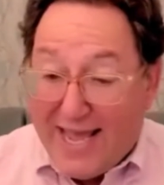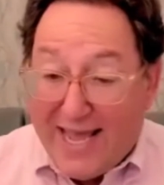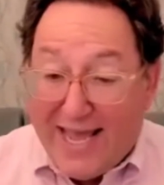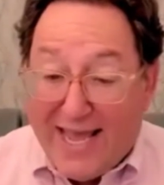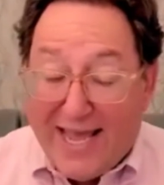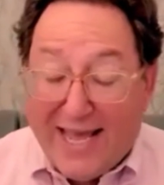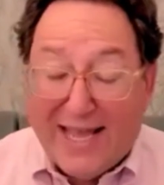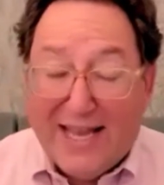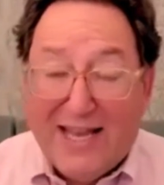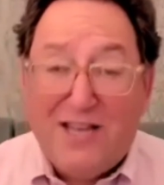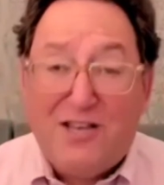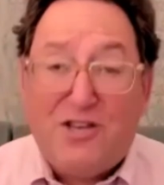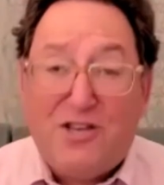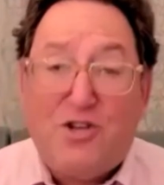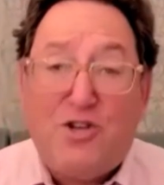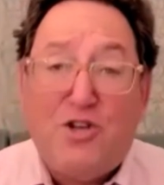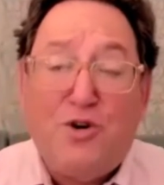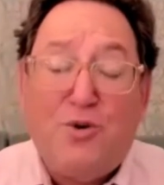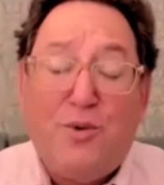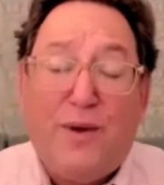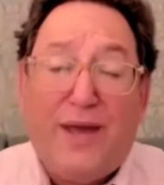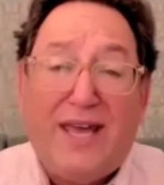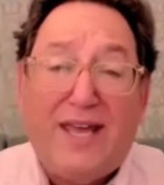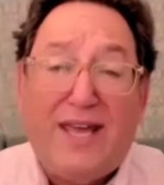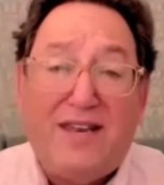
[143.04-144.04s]

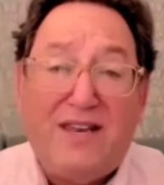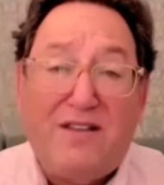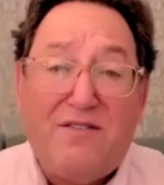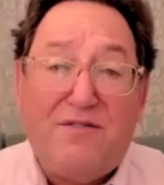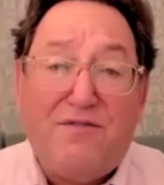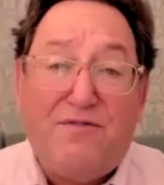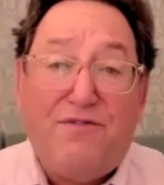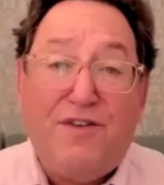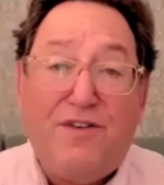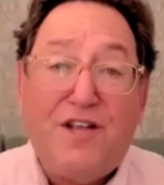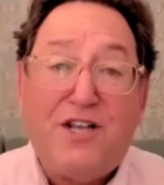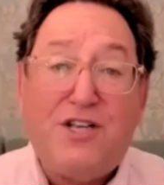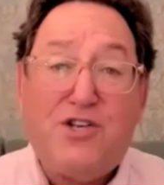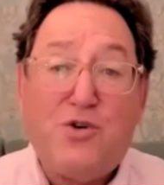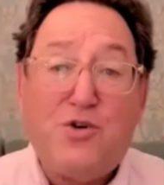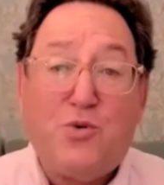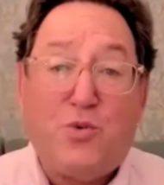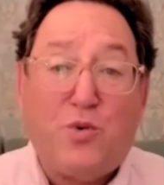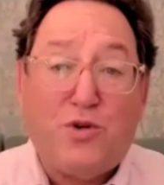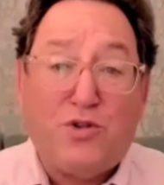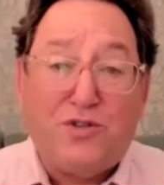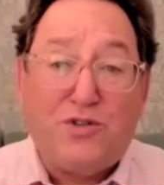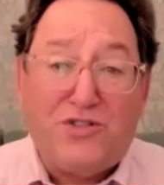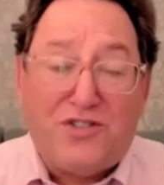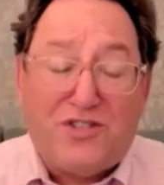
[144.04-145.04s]
into
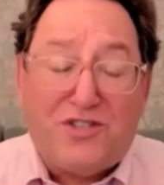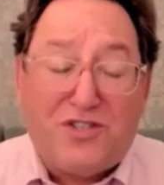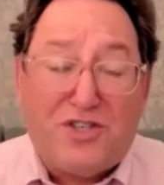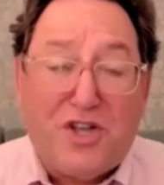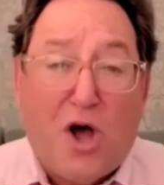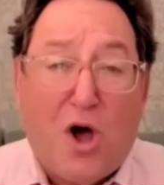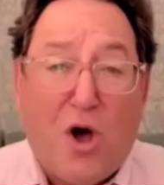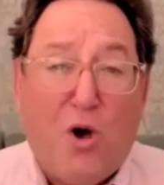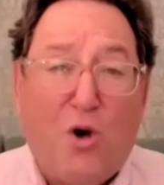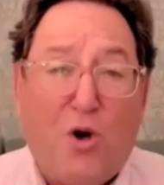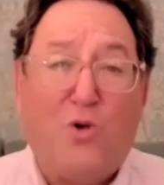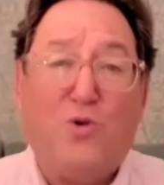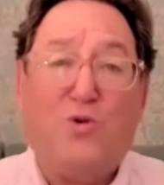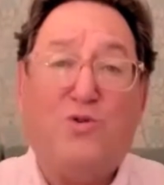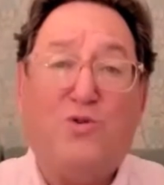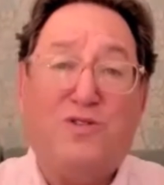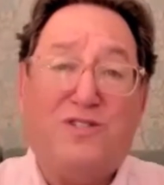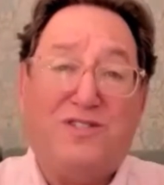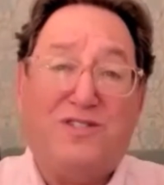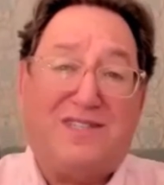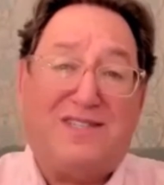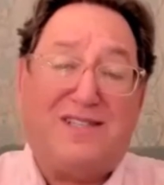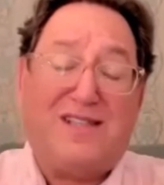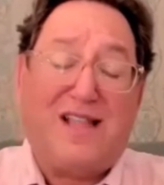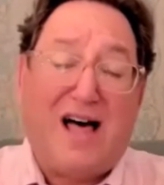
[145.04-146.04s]
individual
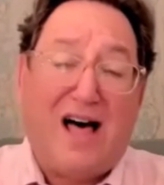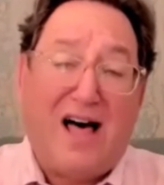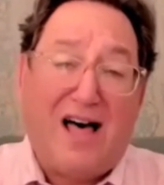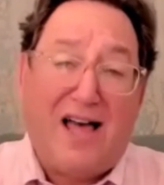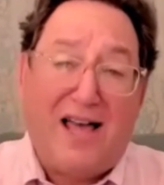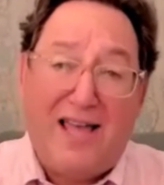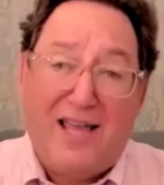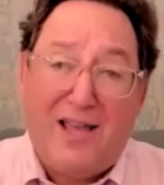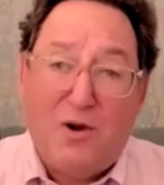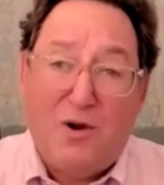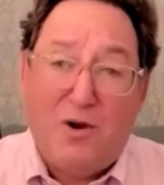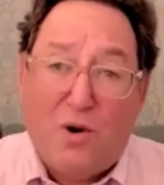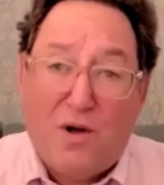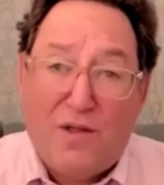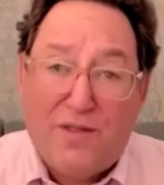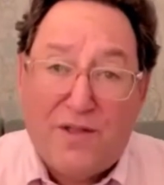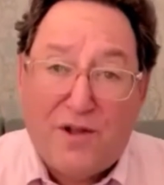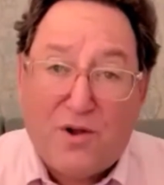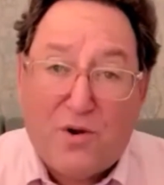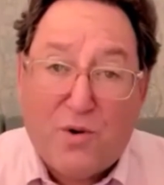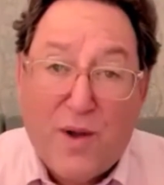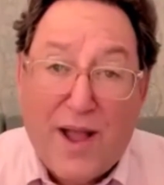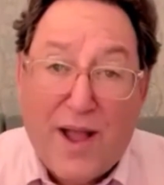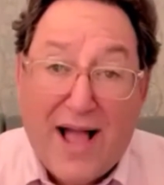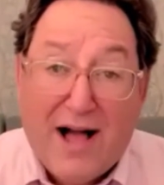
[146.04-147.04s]
stones lying on the
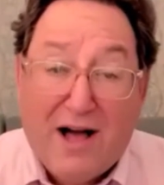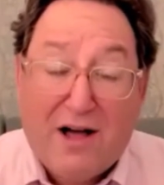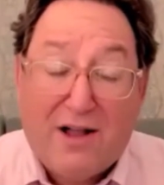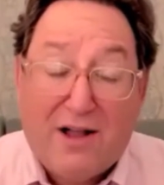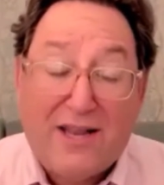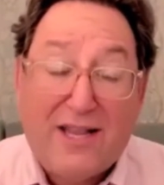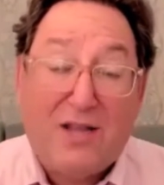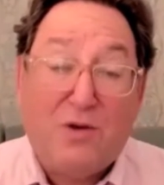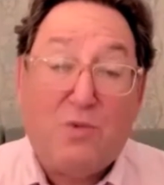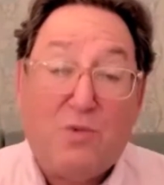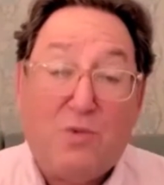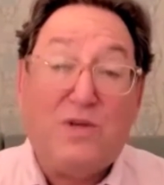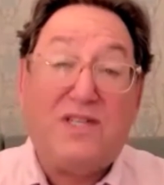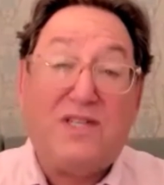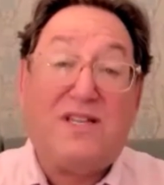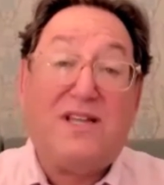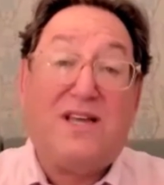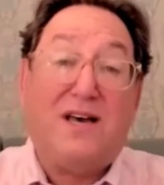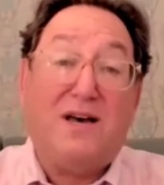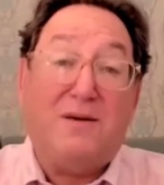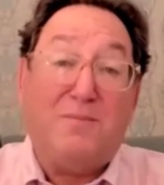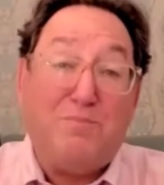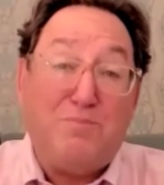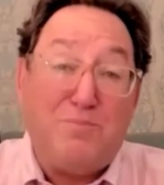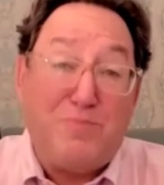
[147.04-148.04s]
ground. It would
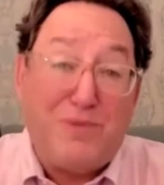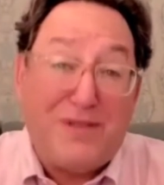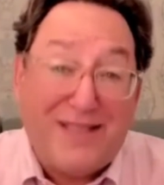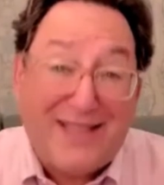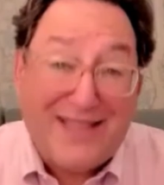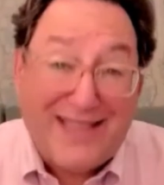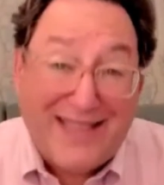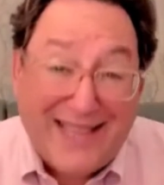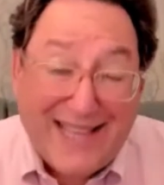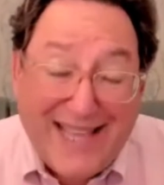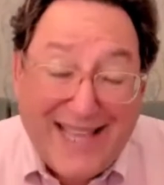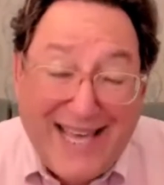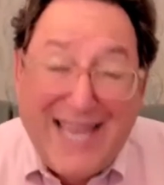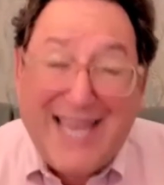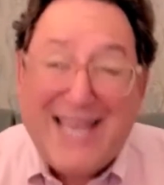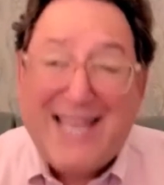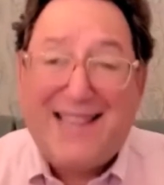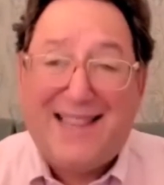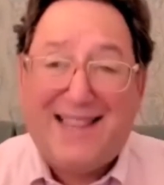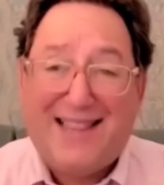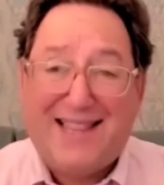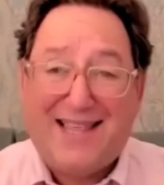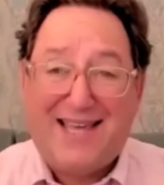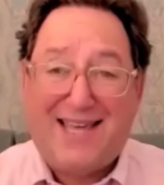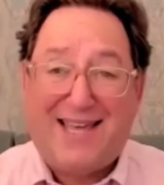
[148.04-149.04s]

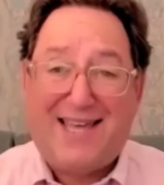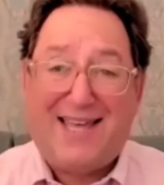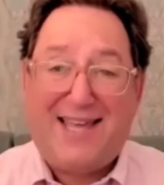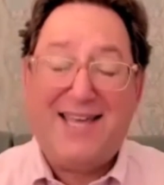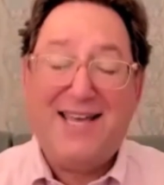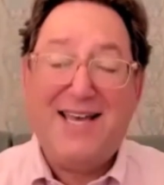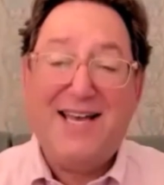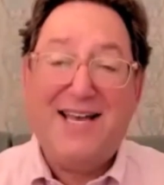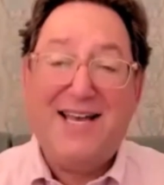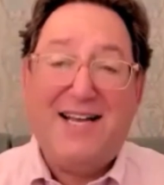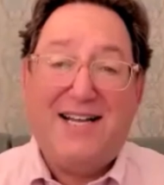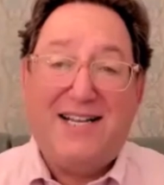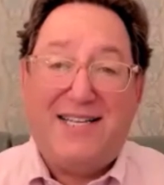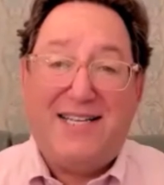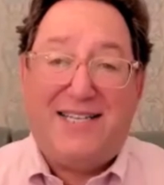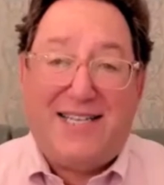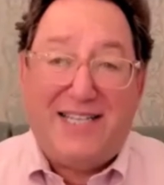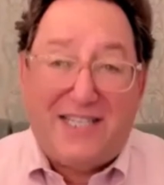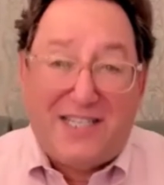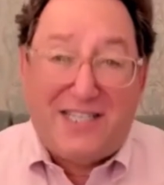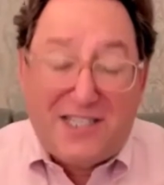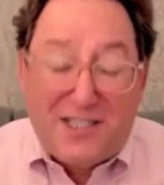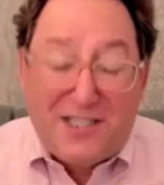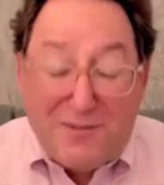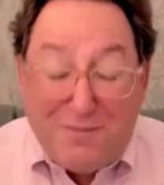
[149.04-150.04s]
completely
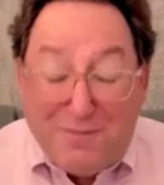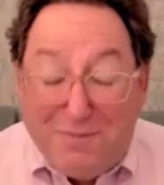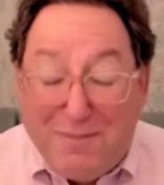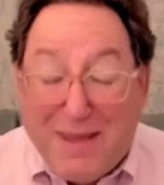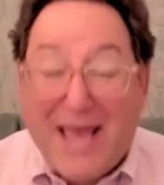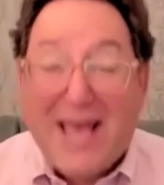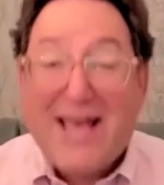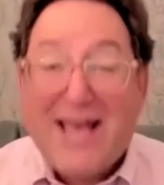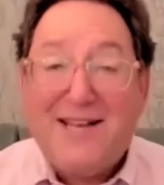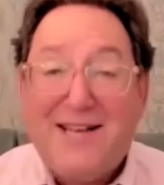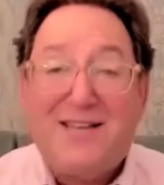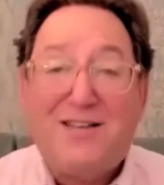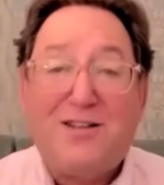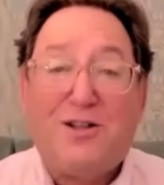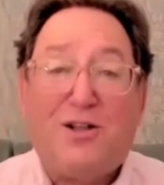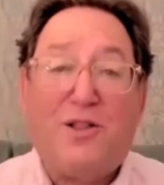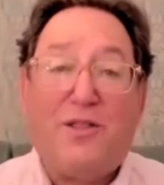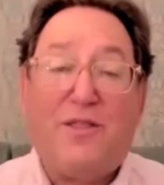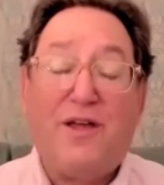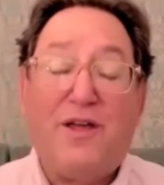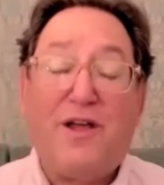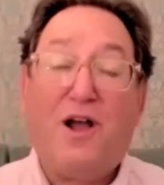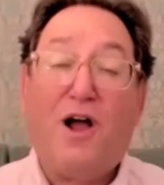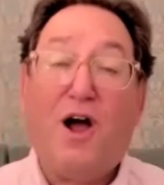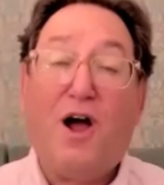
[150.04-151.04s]
dismantle
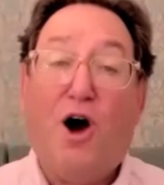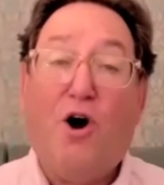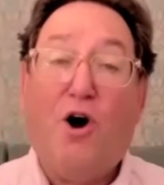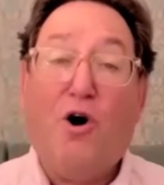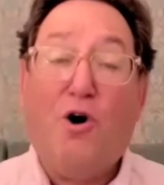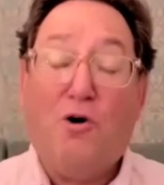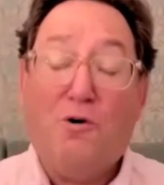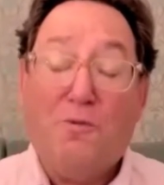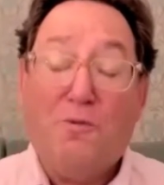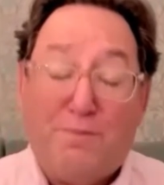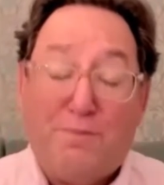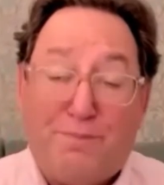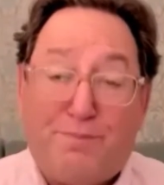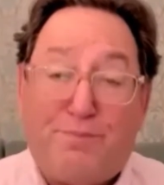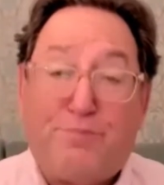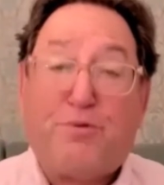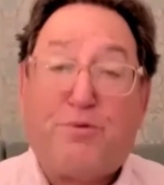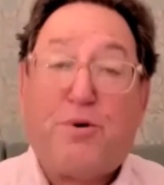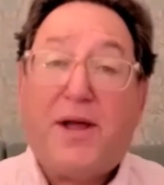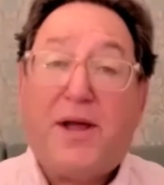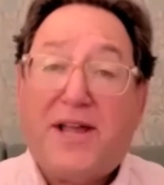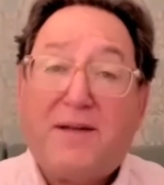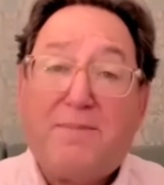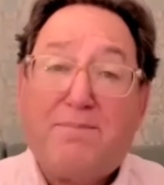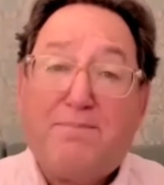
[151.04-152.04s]
their home
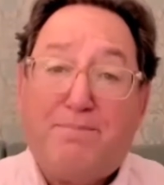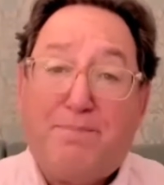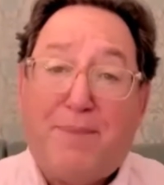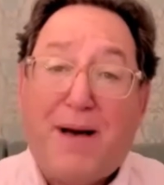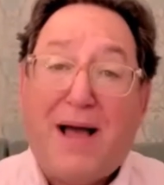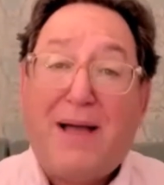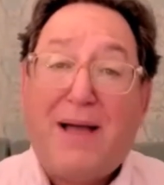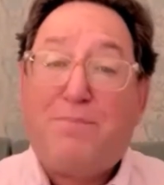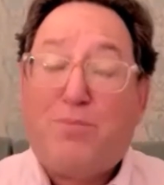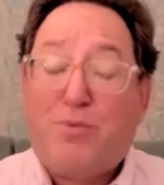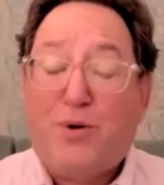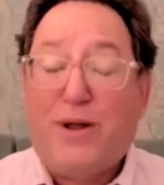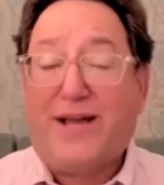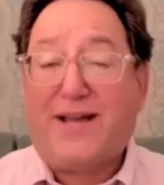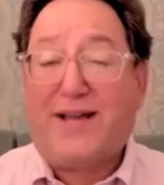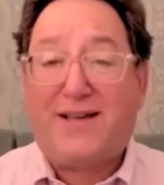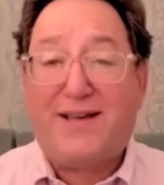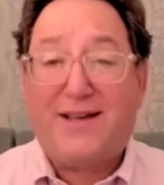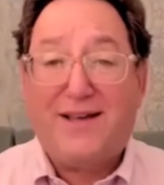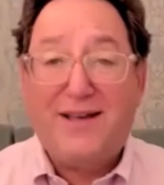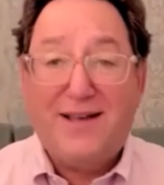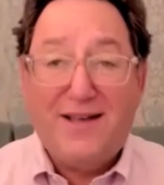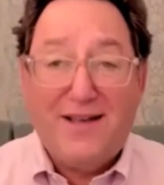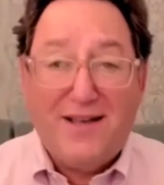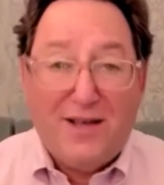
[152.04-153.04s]
brick by brick,
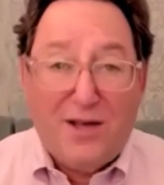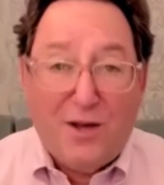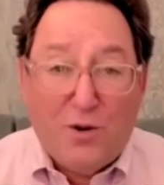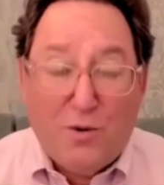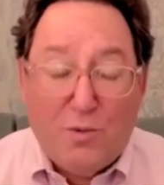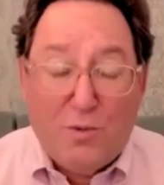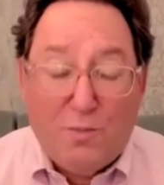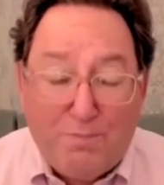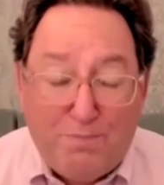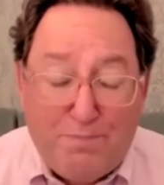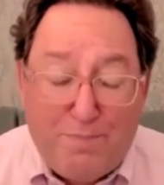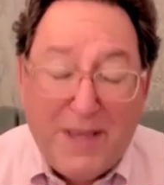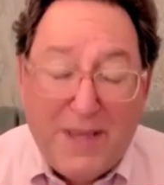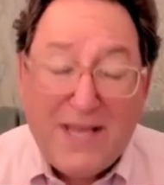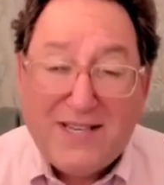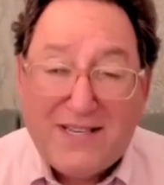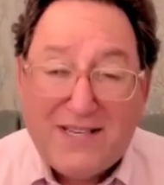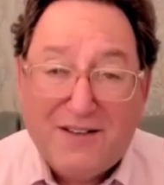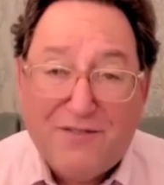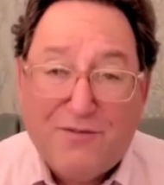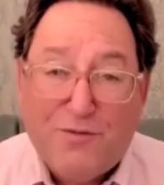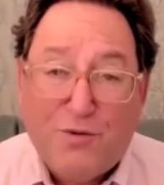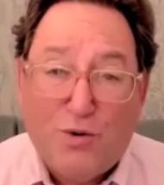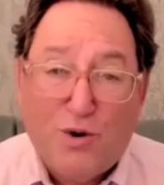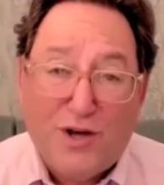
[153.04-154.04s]
piece
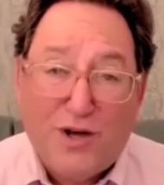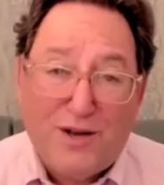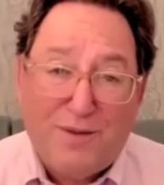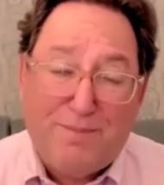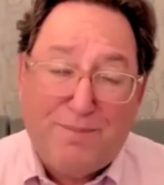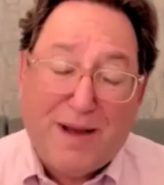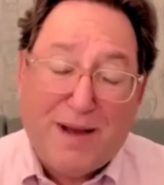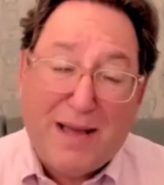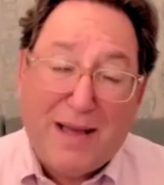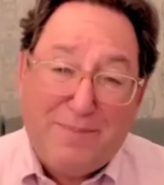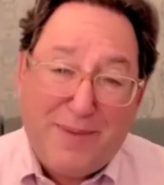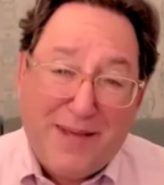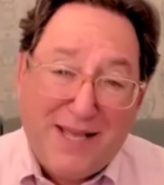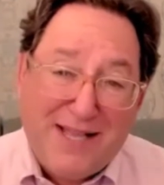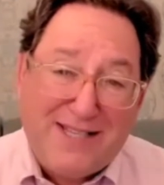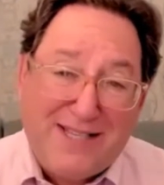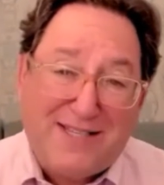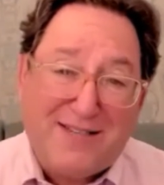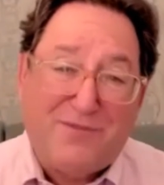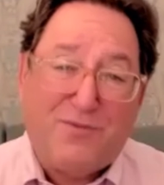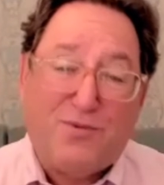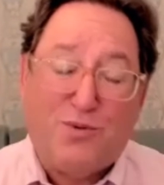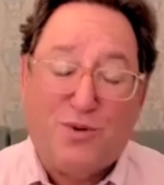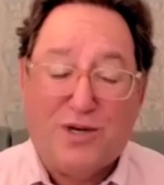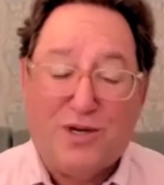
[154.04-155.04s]
of wood by piece
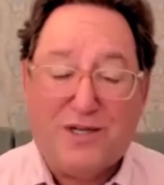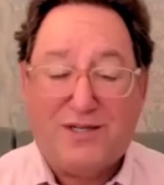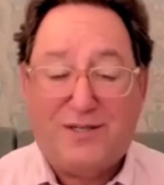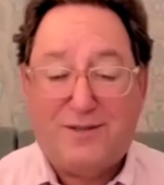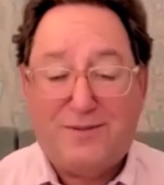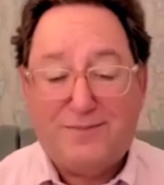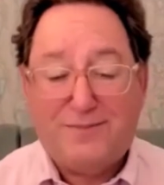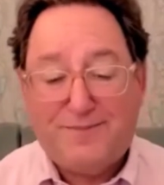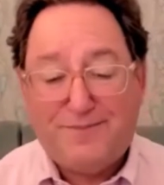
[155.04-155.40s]
of wood.